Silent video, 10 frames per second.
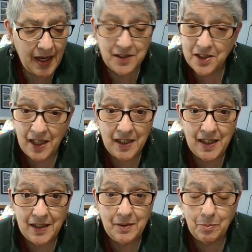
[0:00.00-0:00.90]
And
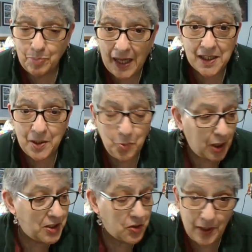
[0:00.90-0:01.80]
CNN badly
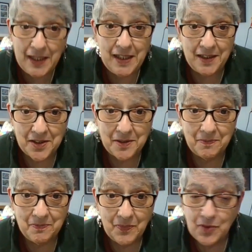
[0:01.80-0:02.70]
wants ratings.
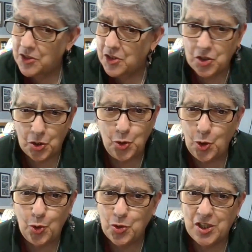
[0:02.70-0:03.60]
This is a
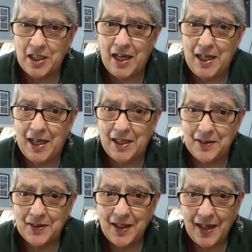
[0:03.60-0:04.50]
new CNN,
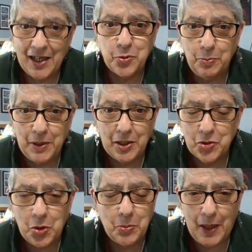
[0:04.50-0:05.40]
as we're being
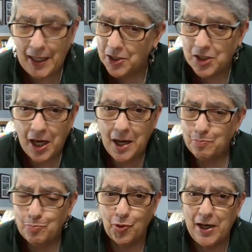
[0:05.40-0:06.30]
told by its
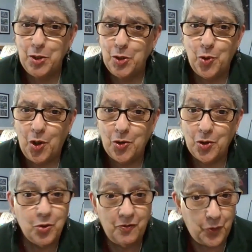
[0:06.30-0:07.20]
brand new
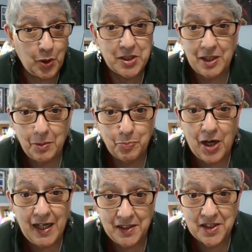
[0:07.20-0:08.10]
owner, who forced out
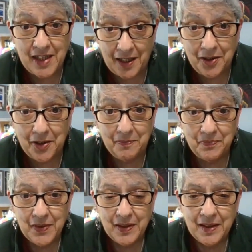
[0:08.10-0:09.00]
Brian Stetler,
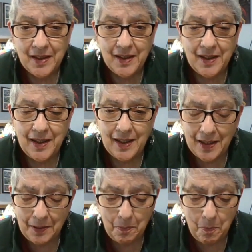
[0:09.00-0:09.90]

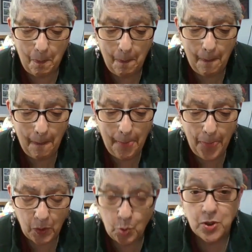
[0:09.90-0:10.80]
who
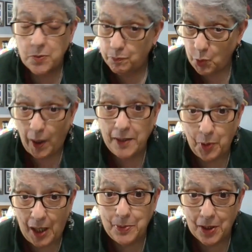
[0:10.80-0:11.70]
was quite
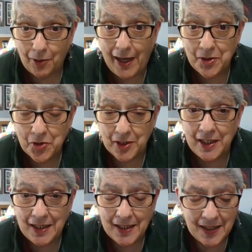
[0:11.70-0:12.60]
popular,
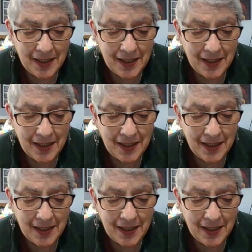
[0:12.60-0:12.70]
actually.